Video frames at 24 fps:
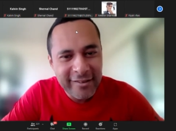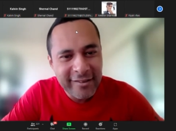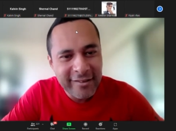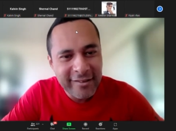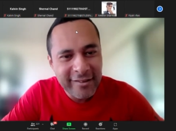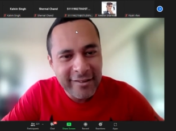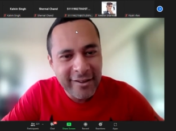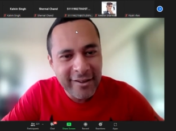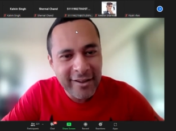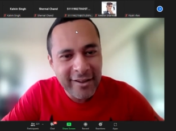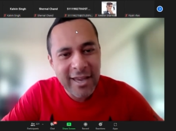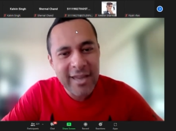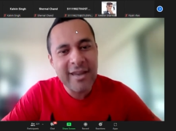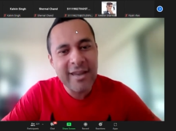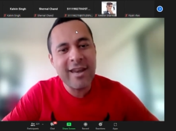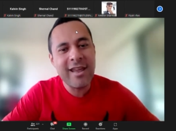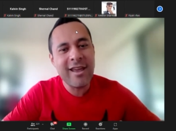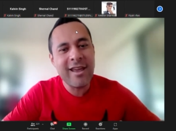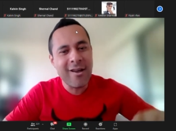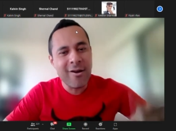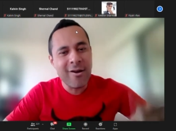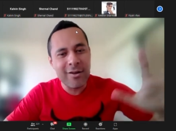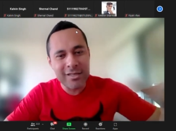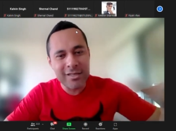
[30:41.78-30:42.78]
Okay,
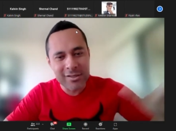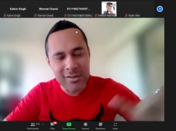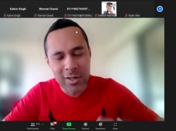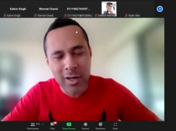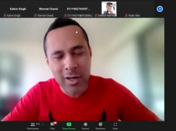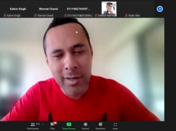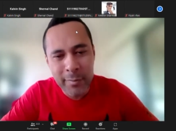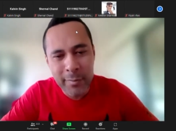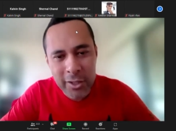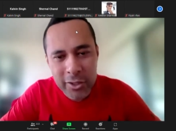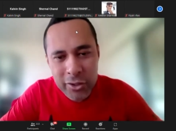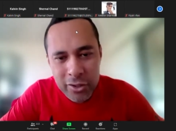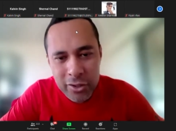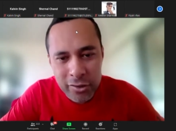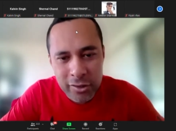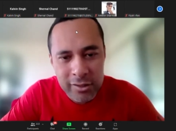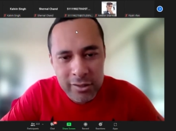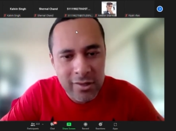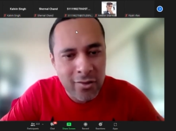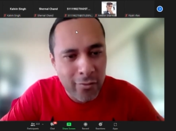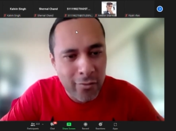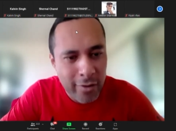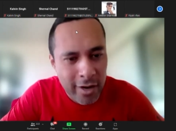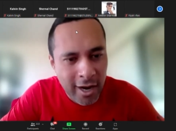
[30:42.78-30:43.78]
now it's time to
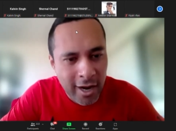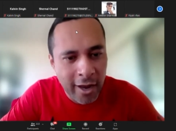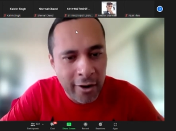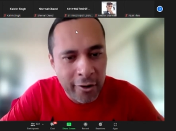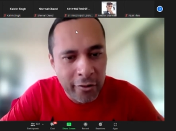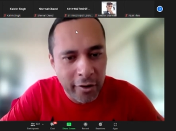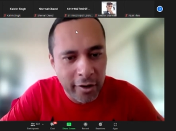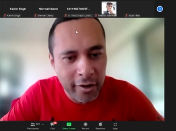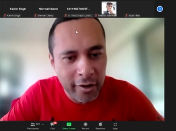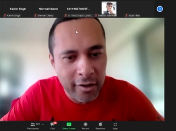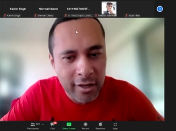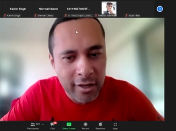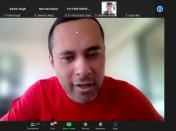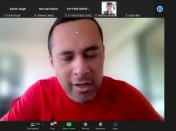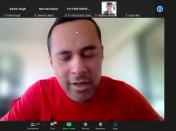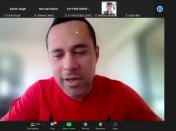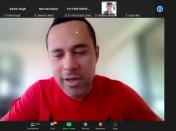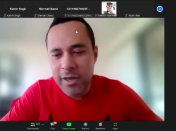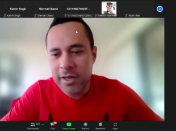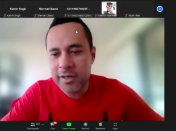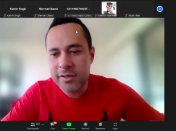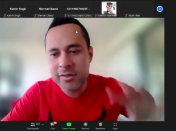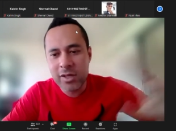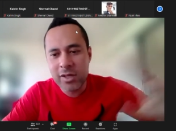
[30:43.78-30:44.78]
choose 300.
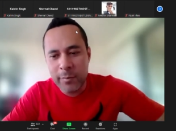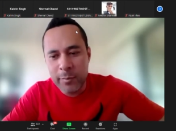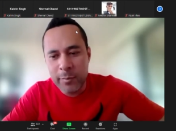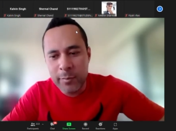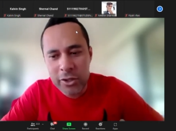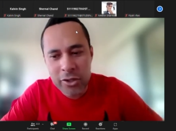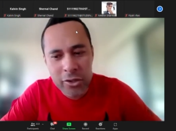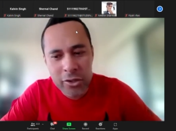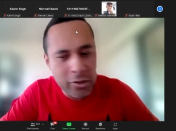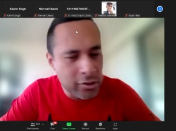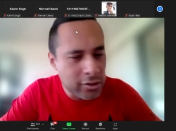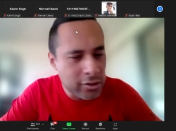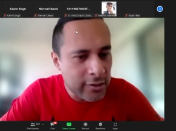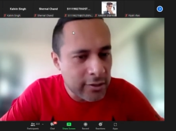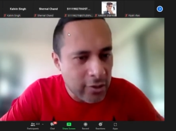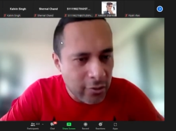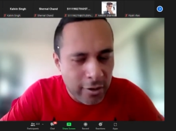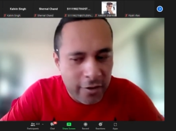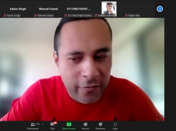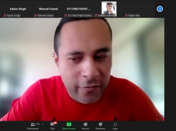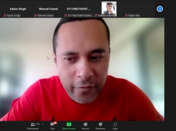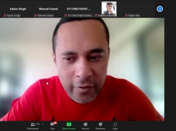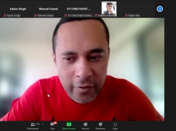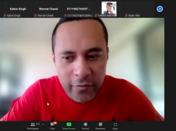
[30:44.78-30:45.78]
It's time to choose
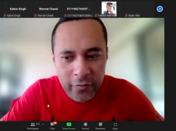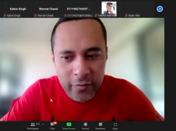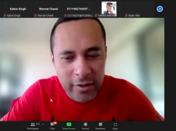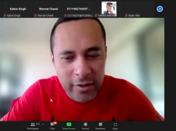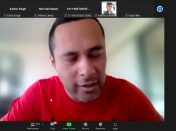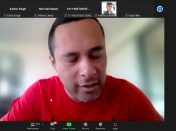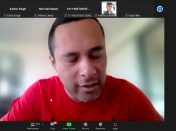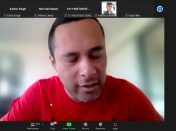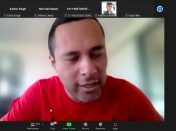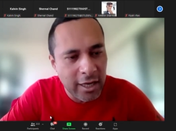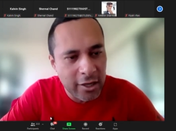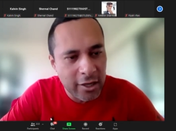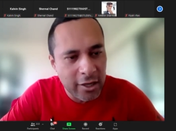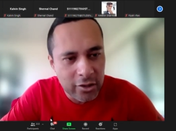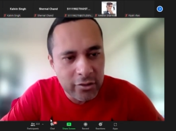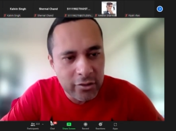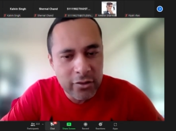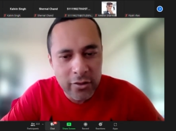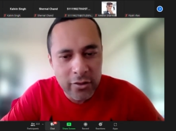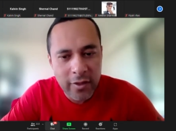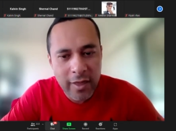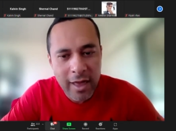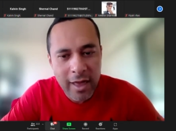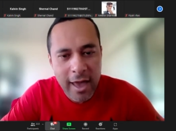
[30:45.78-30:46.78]
350. Can you
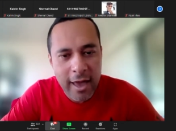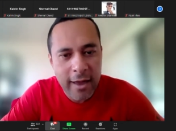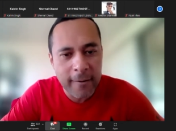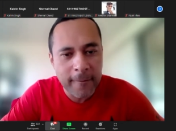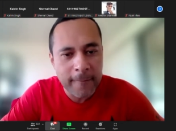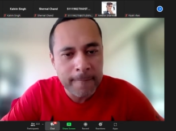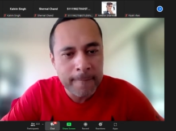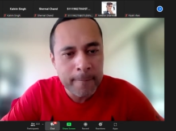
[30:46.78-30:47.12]
do that?